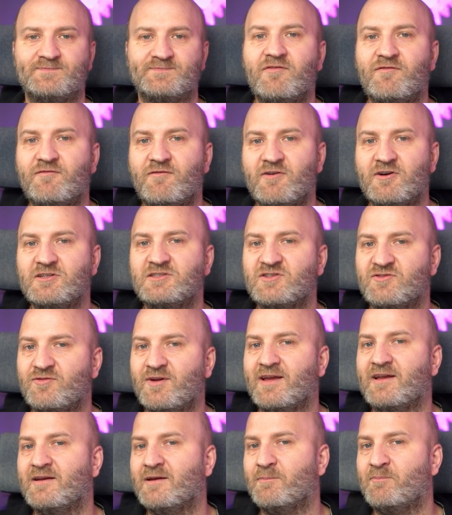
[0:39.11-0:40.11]
The first
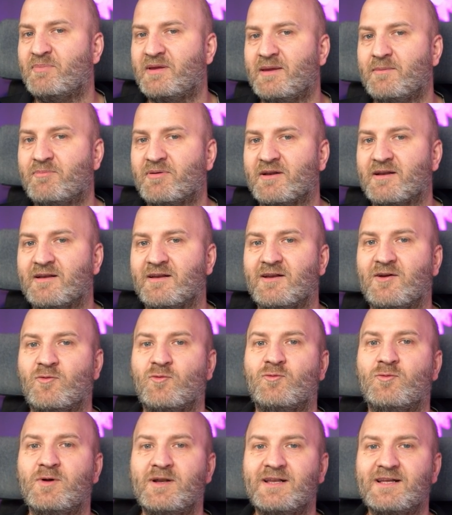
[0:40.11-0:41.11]
300 people
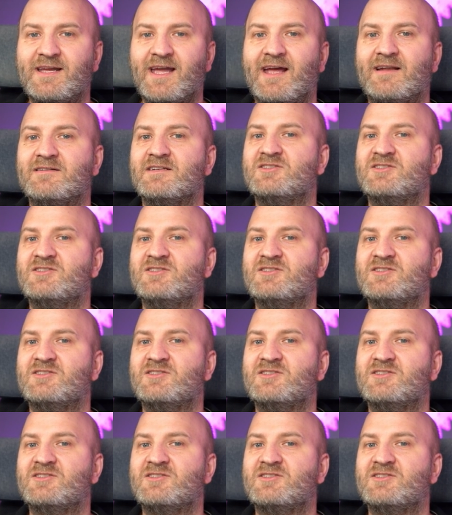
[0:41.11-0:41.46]
will get